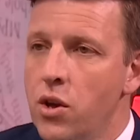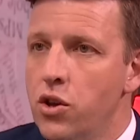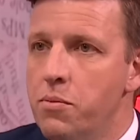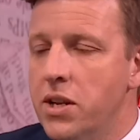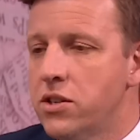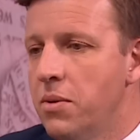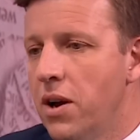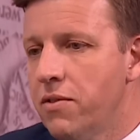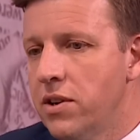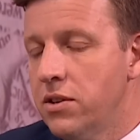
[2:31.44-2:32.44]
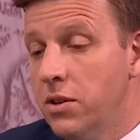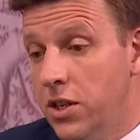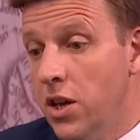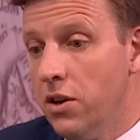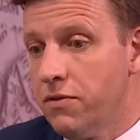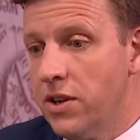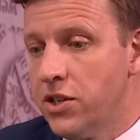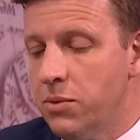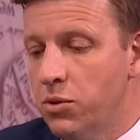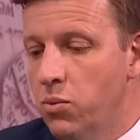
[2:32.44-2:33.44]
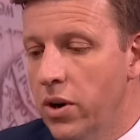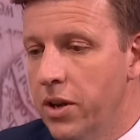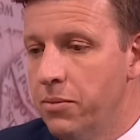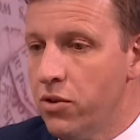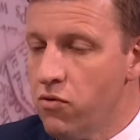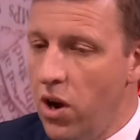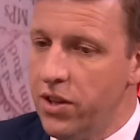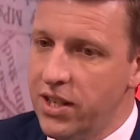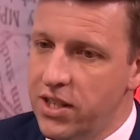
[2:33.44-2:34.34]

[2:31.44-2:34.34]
You mentioned about her friendship with William. You're right, they